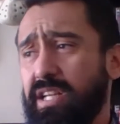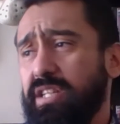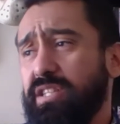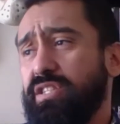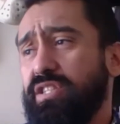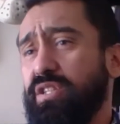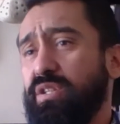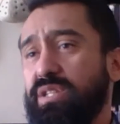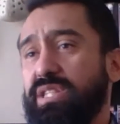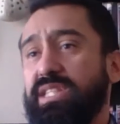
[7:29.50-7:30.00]

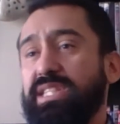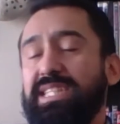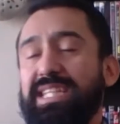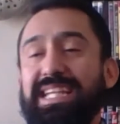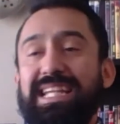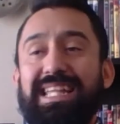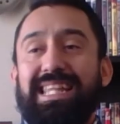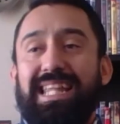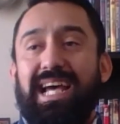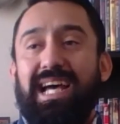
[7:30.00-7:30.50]
to
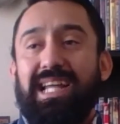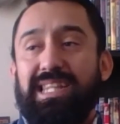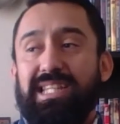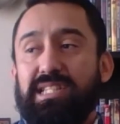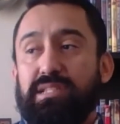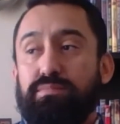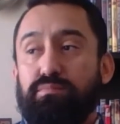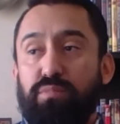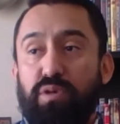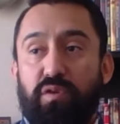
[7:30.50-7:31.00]
see that
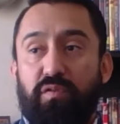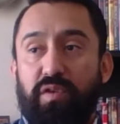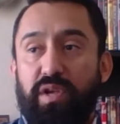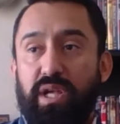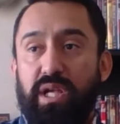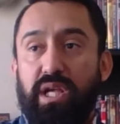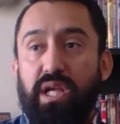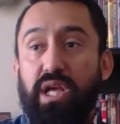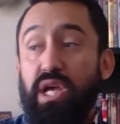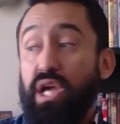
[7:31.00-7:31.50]
this
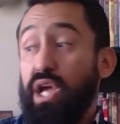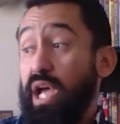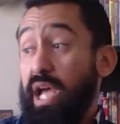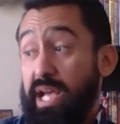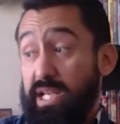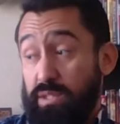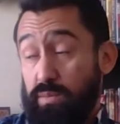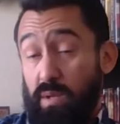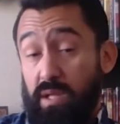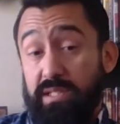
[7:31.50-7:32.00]
movie,
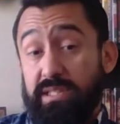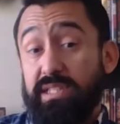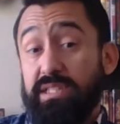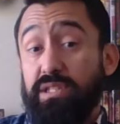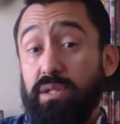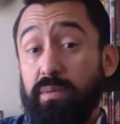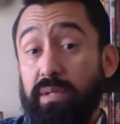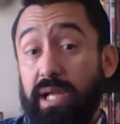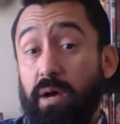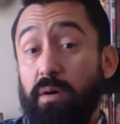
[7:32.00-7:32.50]
as well as it's
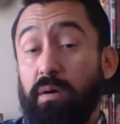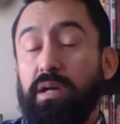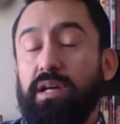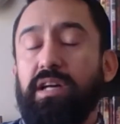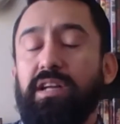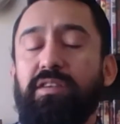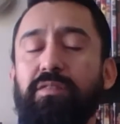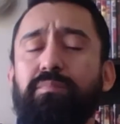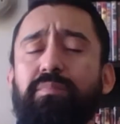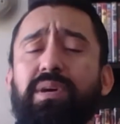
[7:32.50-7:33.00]
doing now,
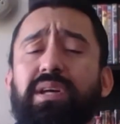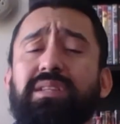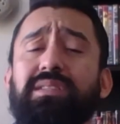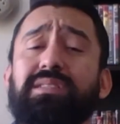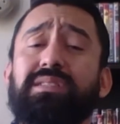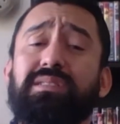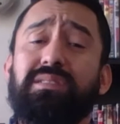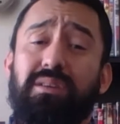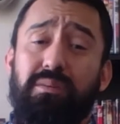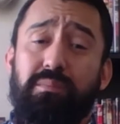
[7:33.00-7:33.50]
could have been
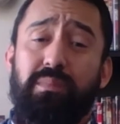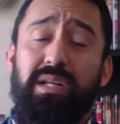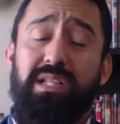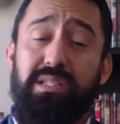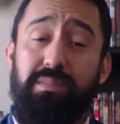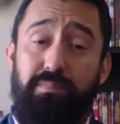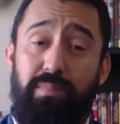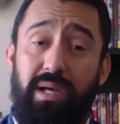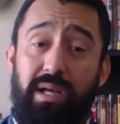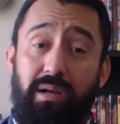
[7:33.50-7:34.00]
so
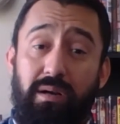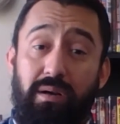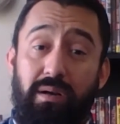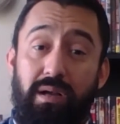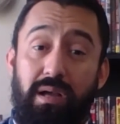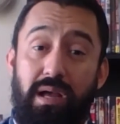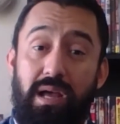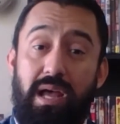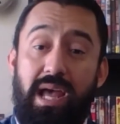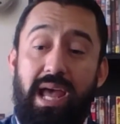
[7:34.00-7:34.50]
much better.
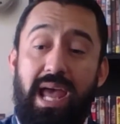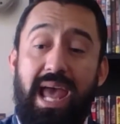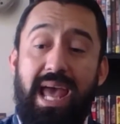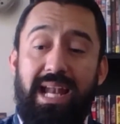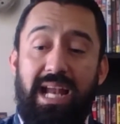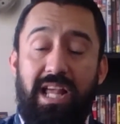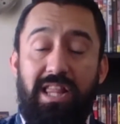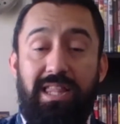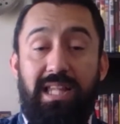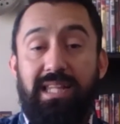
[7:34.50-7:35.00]
And
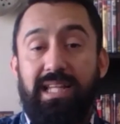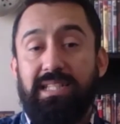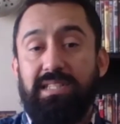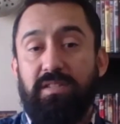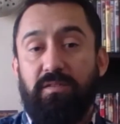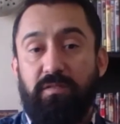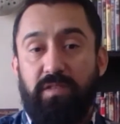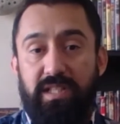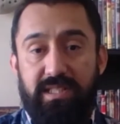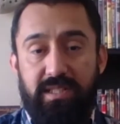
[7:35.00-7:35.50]
I think that's the
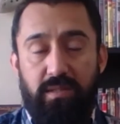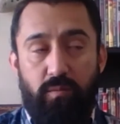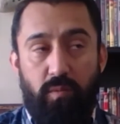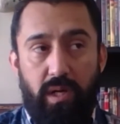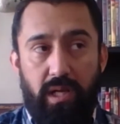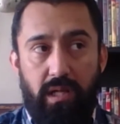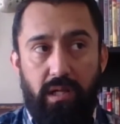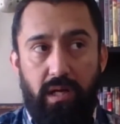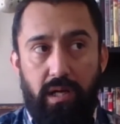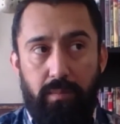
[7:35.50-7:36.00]
reason why
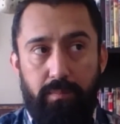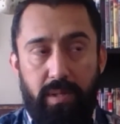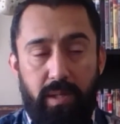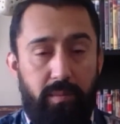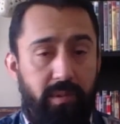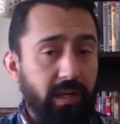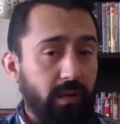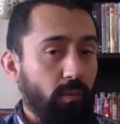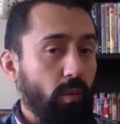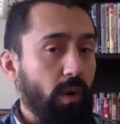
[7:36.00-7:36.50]
a lot of people
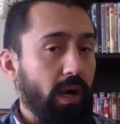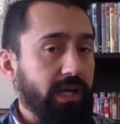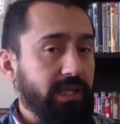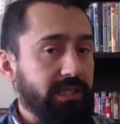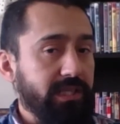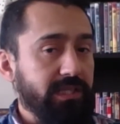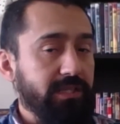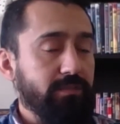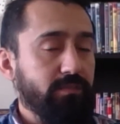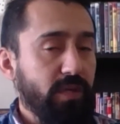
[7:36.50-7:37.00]
didn't watch
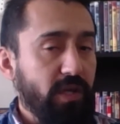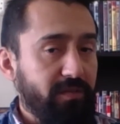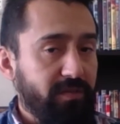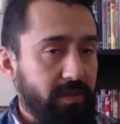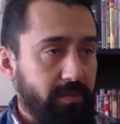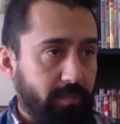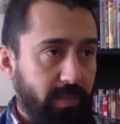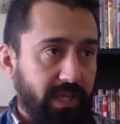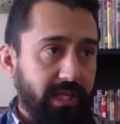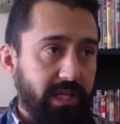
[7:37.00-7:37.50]
this movie,
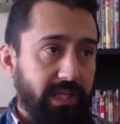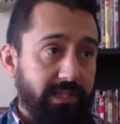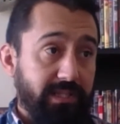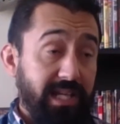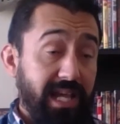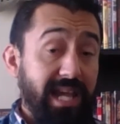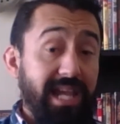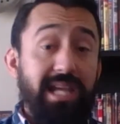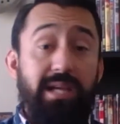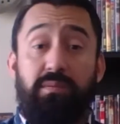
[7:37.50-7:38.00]
because
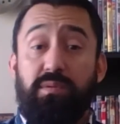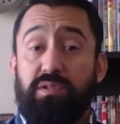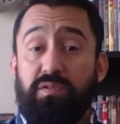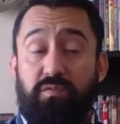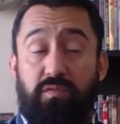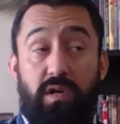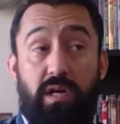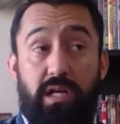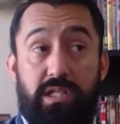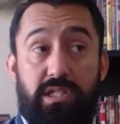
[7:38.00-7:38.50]
A, it was
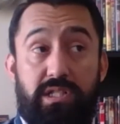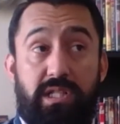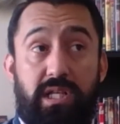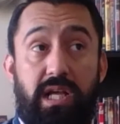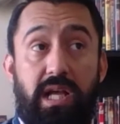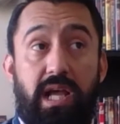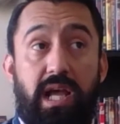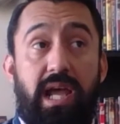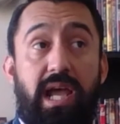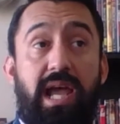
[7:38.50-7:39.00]
rushed
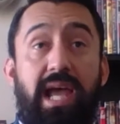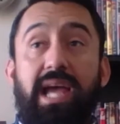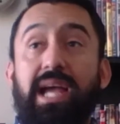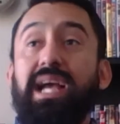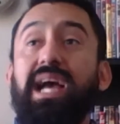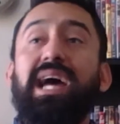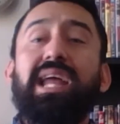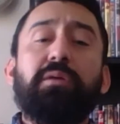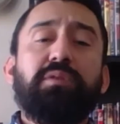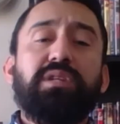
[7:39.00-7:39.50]
and
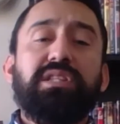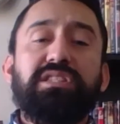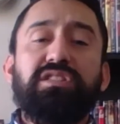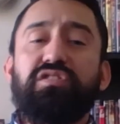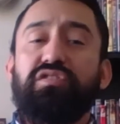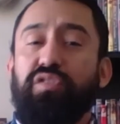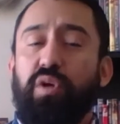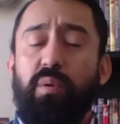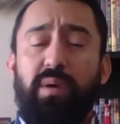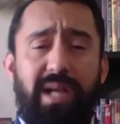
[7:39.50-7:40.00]
kind of just
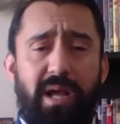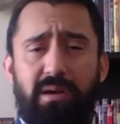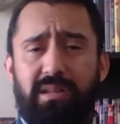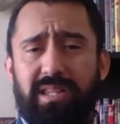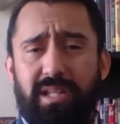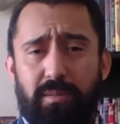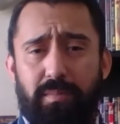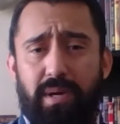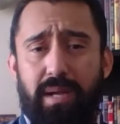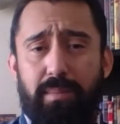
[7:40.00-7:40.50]
thrown out
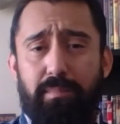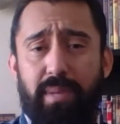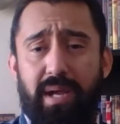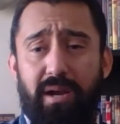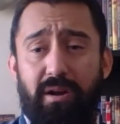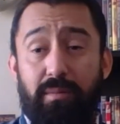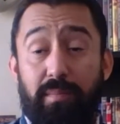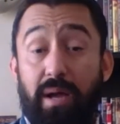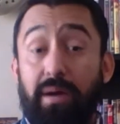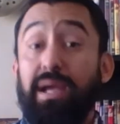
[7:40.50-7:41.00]
there by
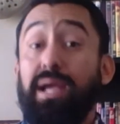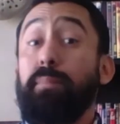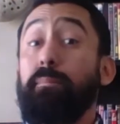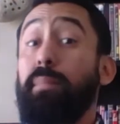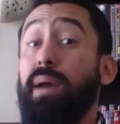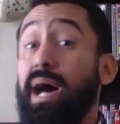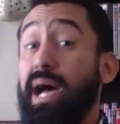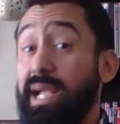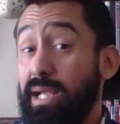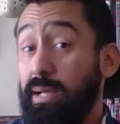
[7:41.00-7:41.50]
Paramount, in
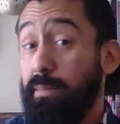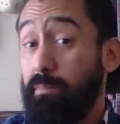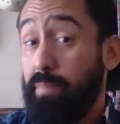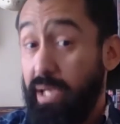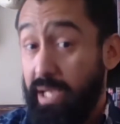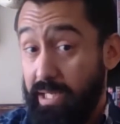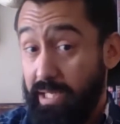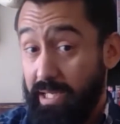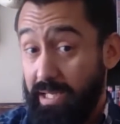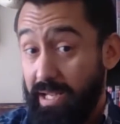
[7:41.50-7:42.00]
my
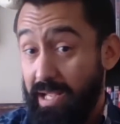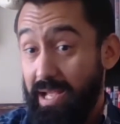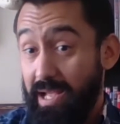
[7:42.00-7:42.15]
opinion.